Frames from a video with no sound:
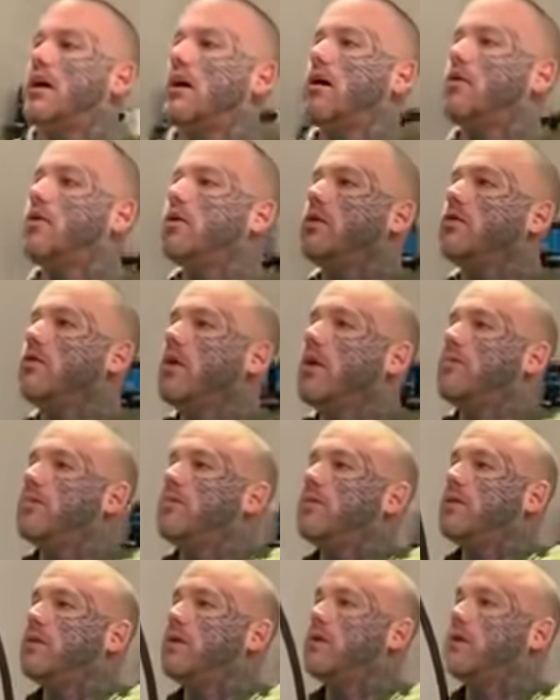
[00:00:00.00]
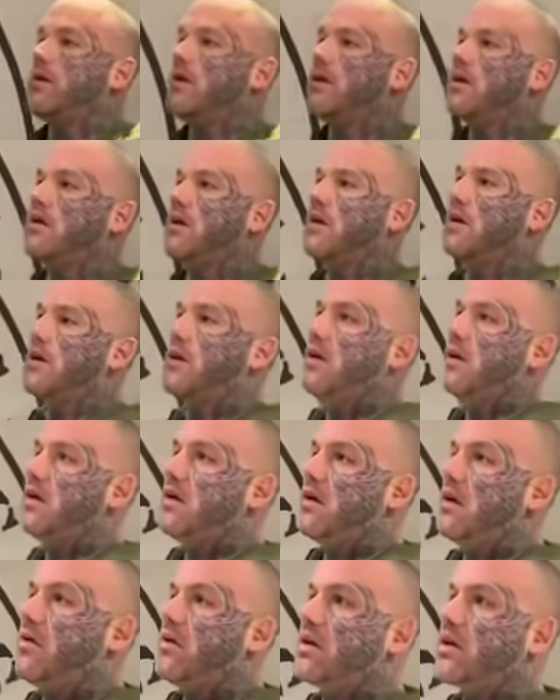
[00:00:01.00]
I want to um. I'm gonna give that best
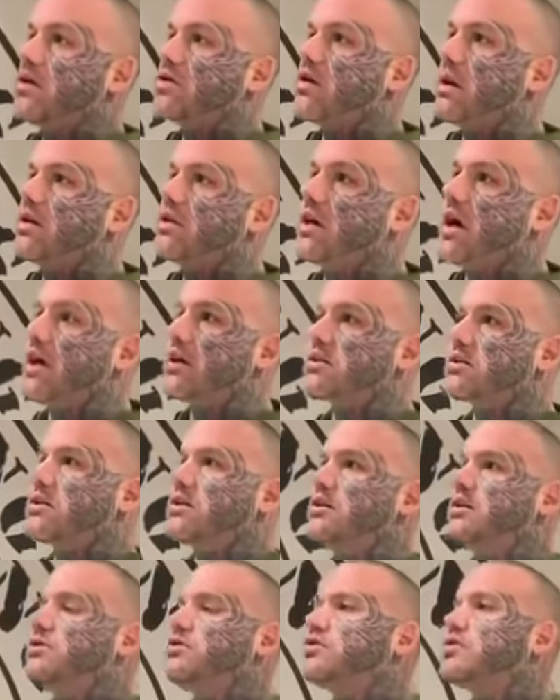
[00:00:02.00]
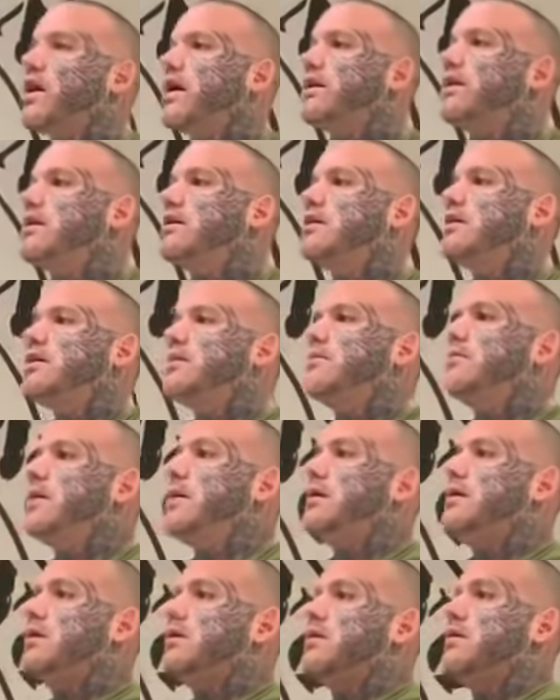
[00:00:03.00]
away. We're gonna try chess. Who's training?
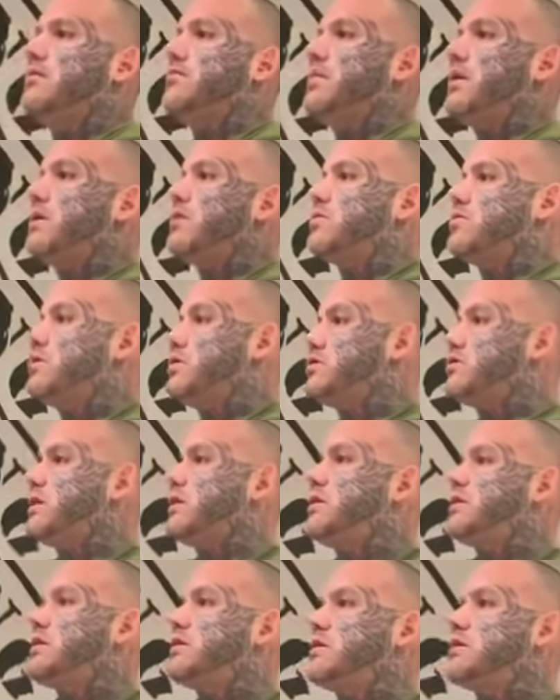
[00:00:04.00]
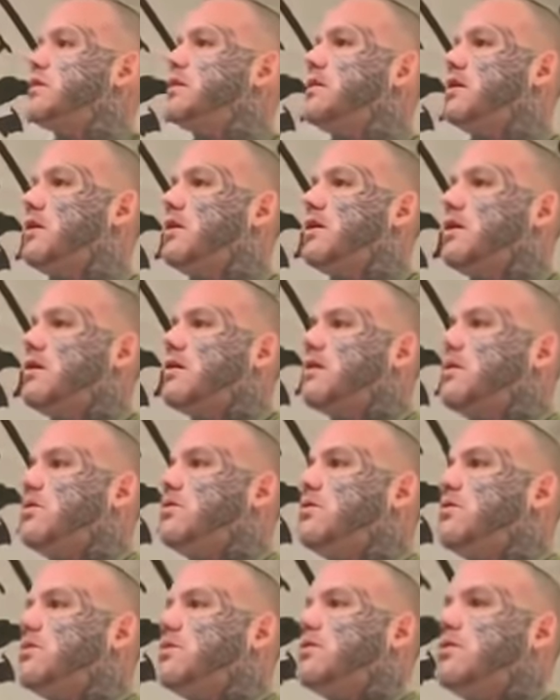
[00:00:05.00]
Me, you, Biggles, you train.
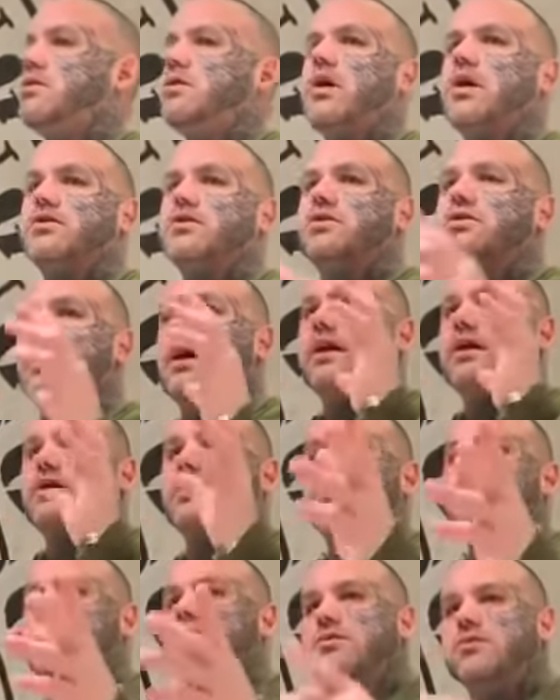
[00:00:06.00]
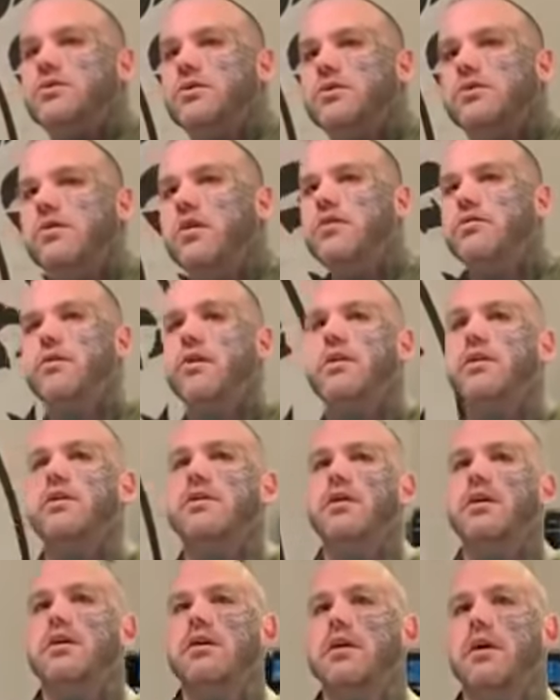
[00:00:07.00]
Cool. You guys are training. That's what you're doing. You're on a fucking
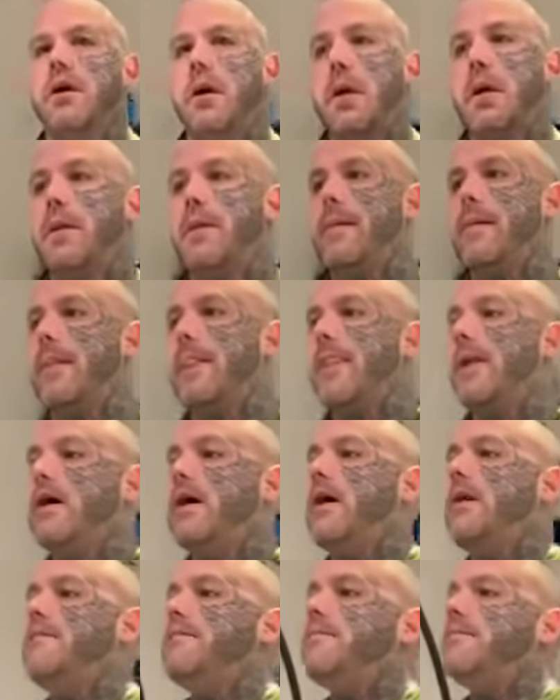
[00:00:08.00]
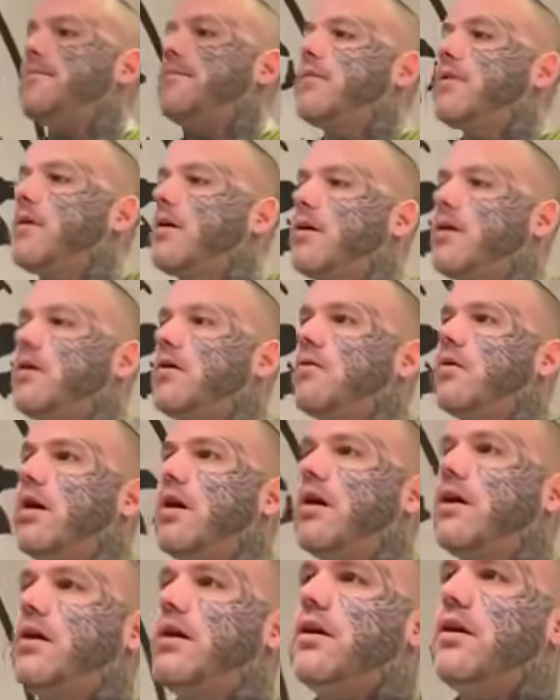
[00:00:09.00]
thing. Um, what?